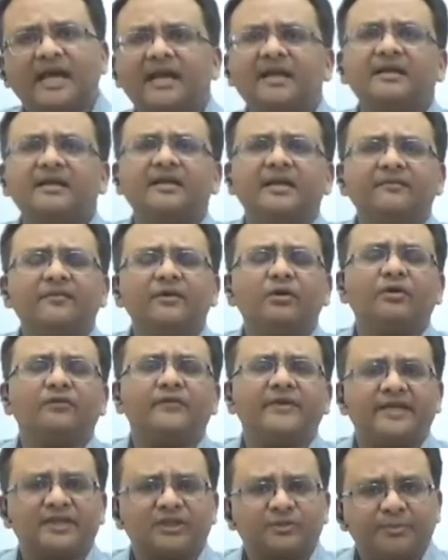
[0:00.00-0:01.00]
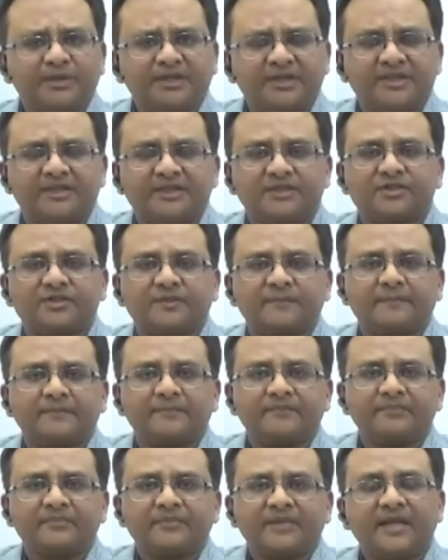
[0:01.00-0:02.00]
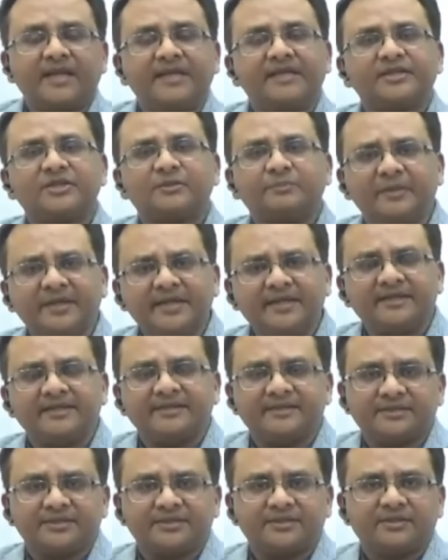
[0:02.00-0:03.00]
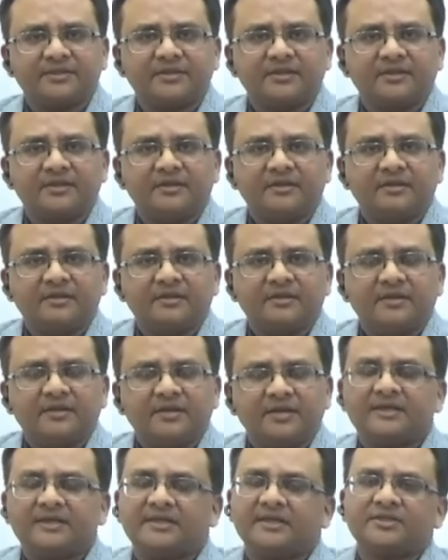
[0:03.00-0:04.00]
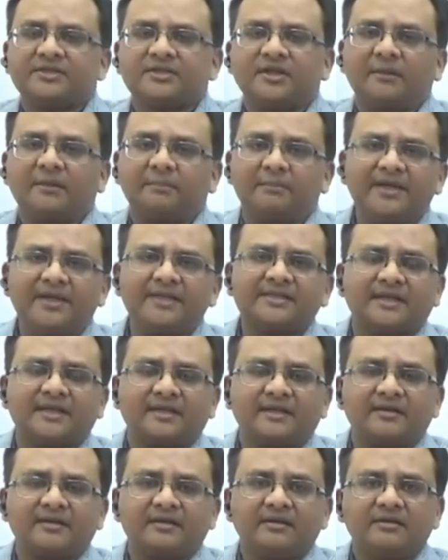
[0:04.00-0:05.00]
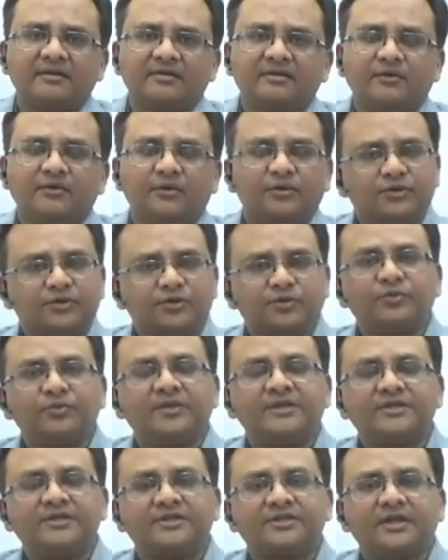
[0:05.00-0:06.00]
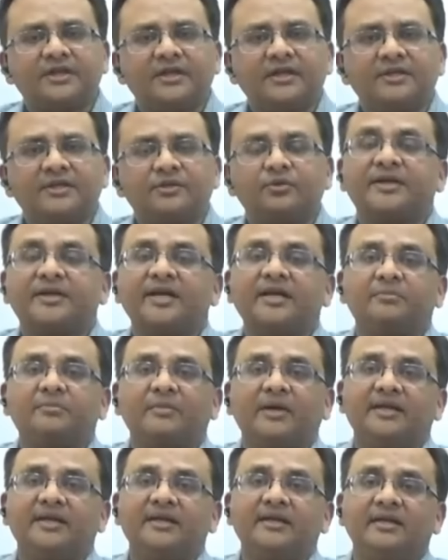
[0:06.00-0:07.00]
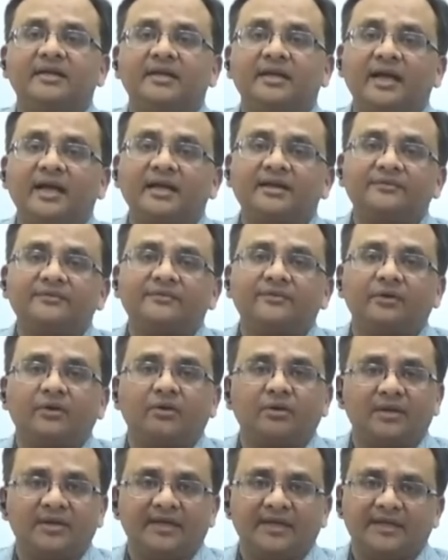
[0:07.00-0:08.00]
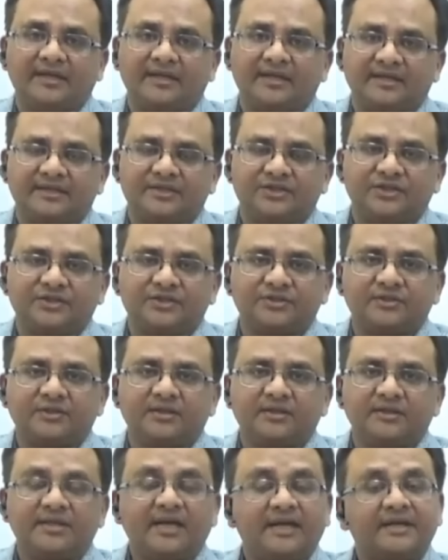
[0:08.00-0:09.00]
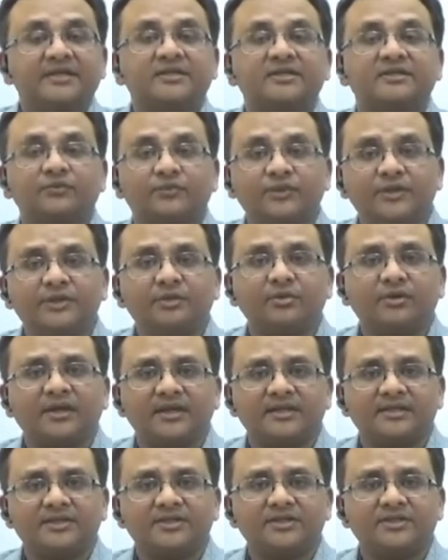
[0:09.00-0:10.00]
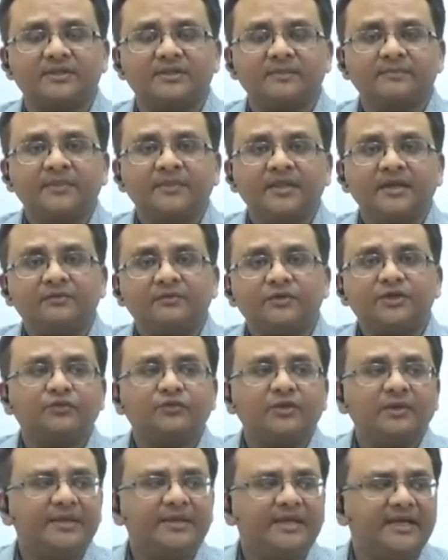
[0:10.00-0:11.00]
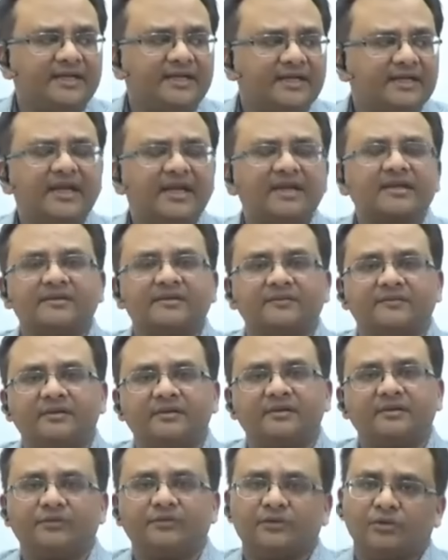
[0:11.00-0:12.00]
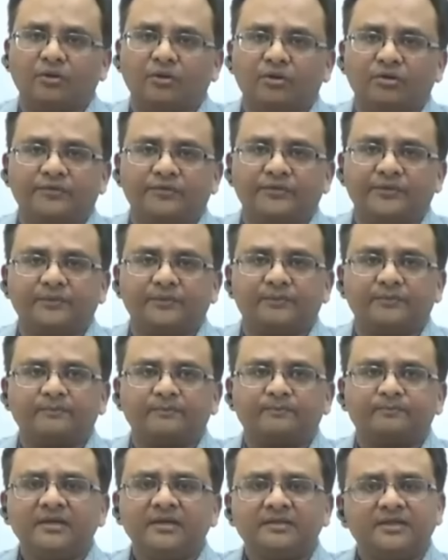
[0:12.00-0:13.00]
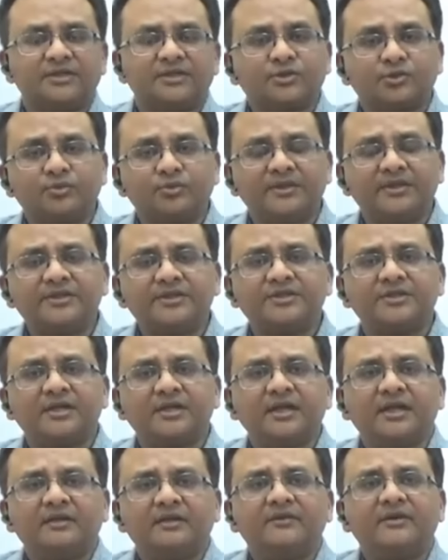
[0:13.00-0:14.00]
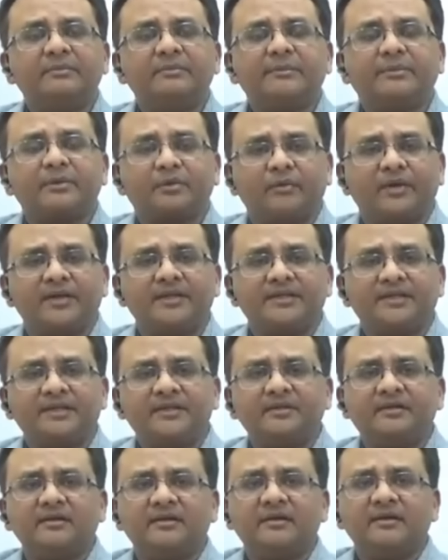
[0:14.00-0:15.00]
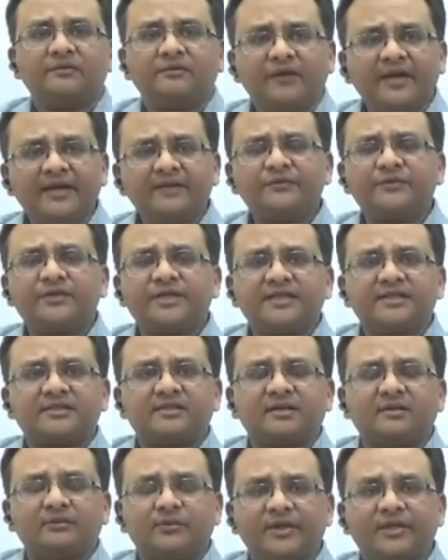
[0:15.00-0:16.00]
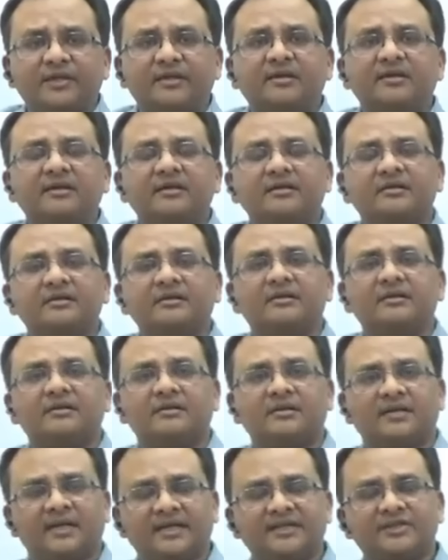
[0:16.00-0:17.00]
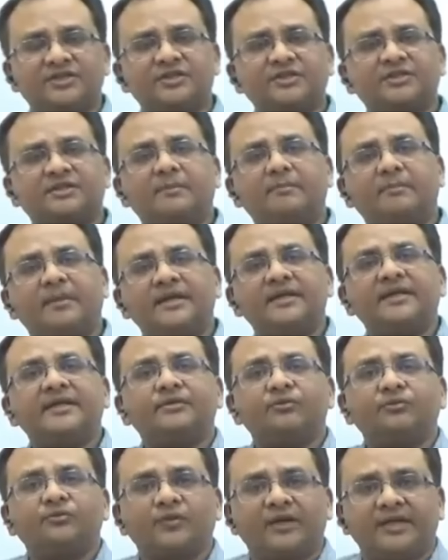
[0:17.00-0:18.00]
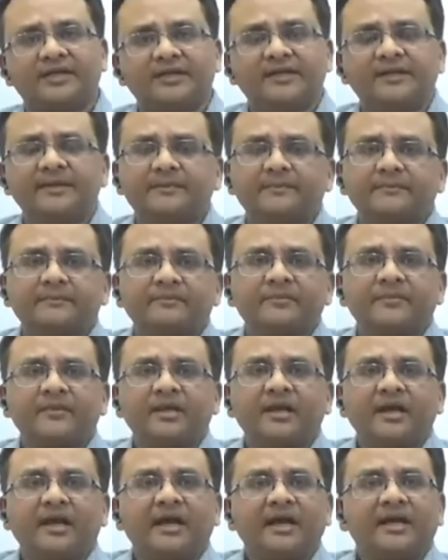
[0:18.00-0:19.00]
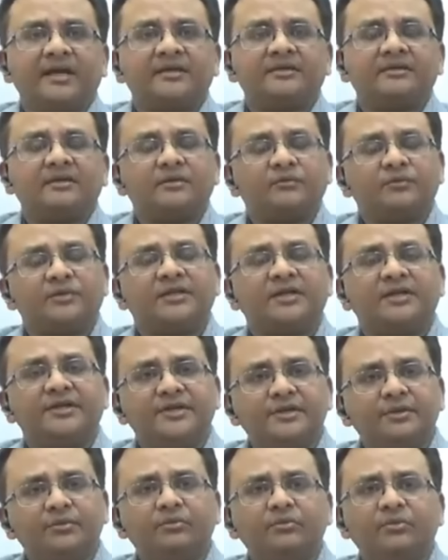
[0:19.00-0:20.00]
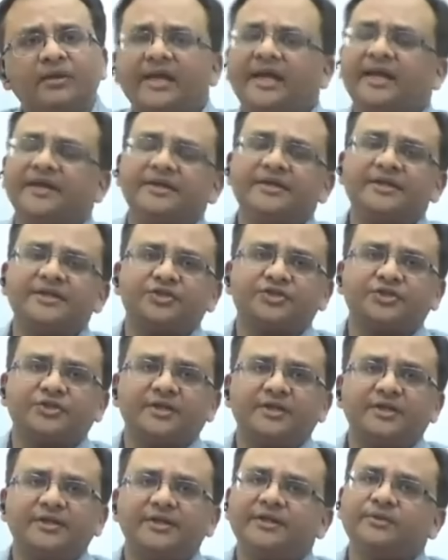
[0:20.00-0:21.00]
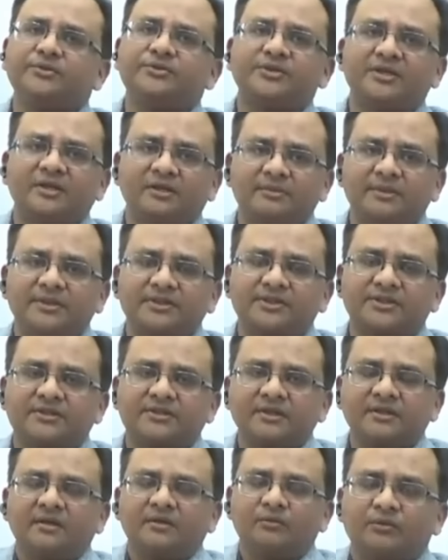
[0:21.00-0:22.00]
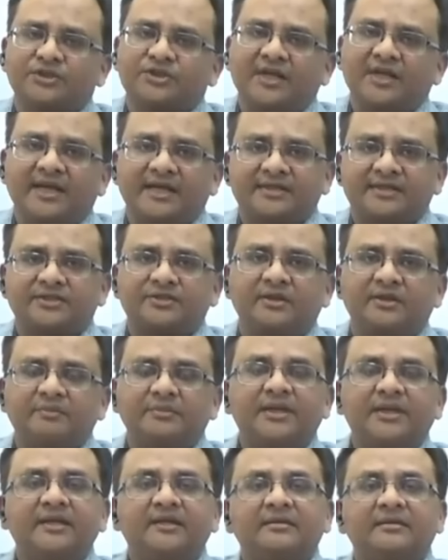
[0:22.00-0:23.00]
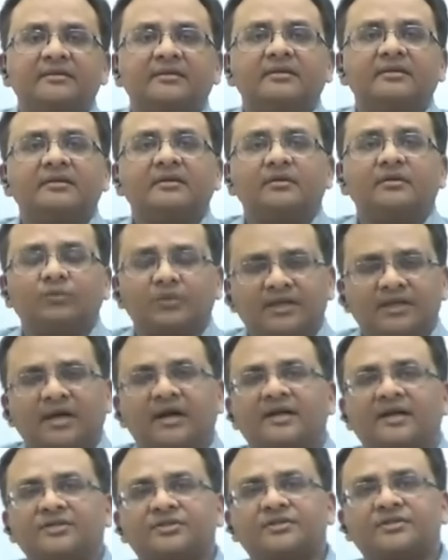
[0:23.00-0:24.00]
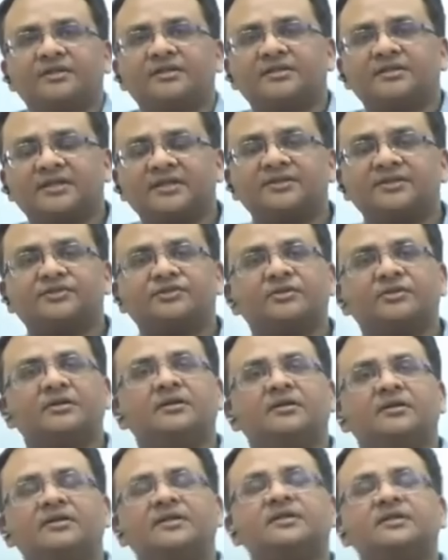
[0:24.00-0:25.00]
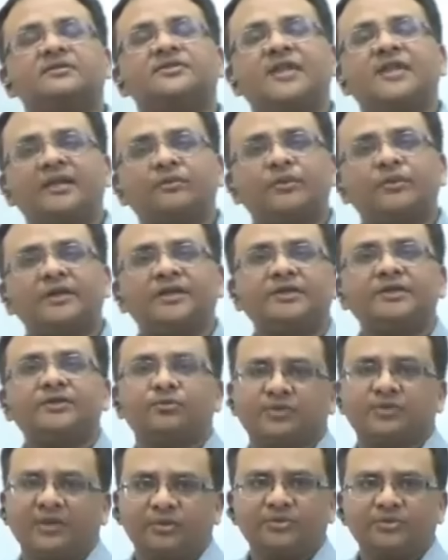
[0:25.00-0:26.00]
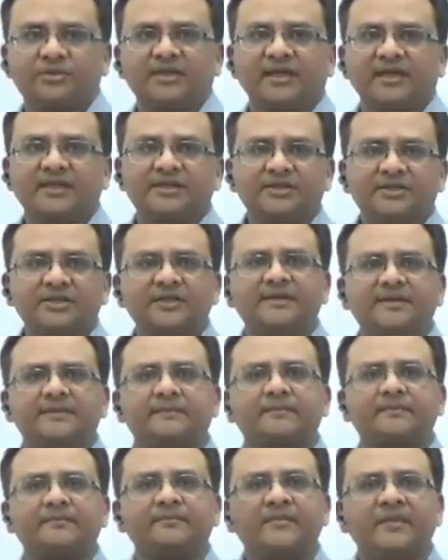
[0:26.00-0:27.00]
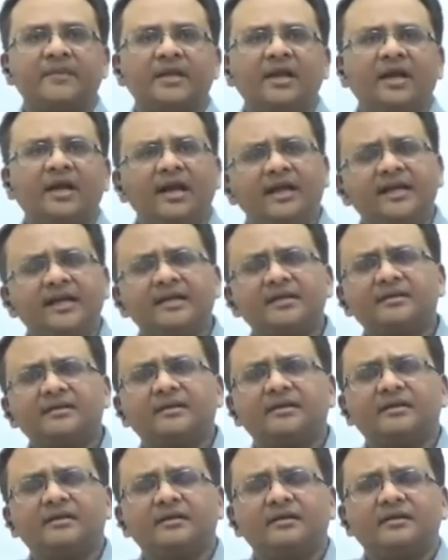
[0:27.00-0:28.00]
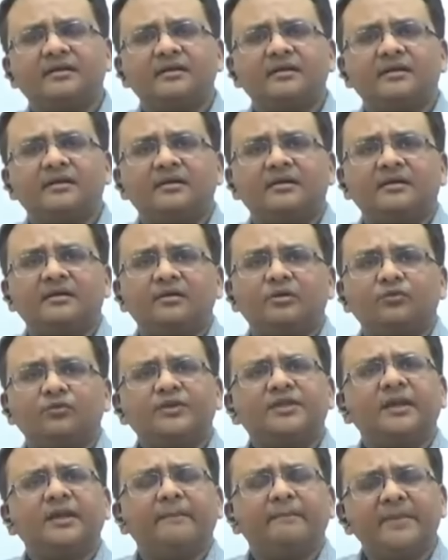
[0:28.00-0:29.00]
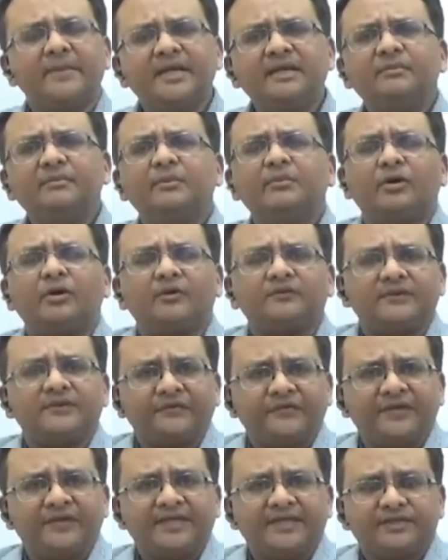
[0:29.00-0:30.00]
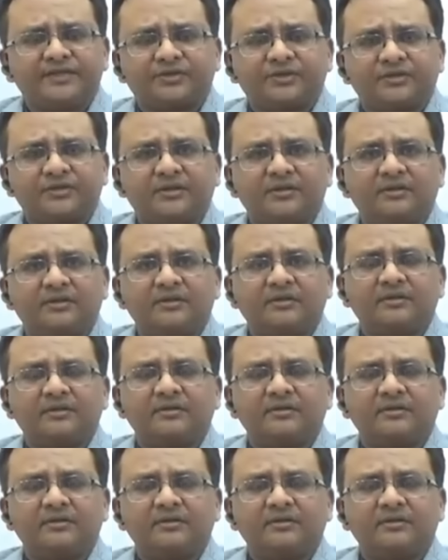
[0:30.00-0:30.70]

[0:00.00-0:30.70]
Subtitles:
that level of expertise and experience, it is a blessing for students to get my live online classes, that is video classes, which will be interactive for all of you. The students will be provided 5 days a week classes, Monday to Friday, and with the new enriched new syllabus which has been with us since the January 2019. And with minimum of the fees,